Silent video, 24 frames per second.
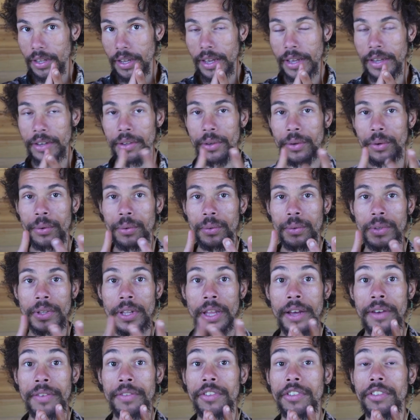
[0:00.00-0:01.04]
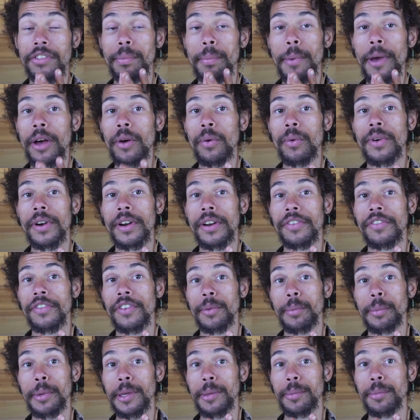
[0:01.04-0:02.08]
I do love spell work
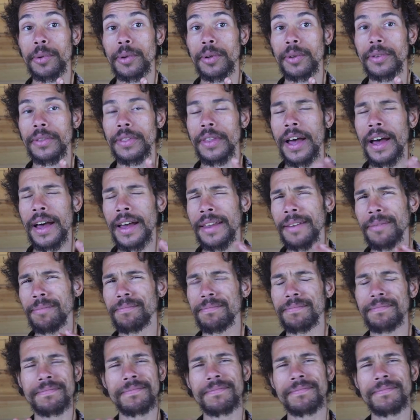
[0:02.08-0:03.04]
for people, not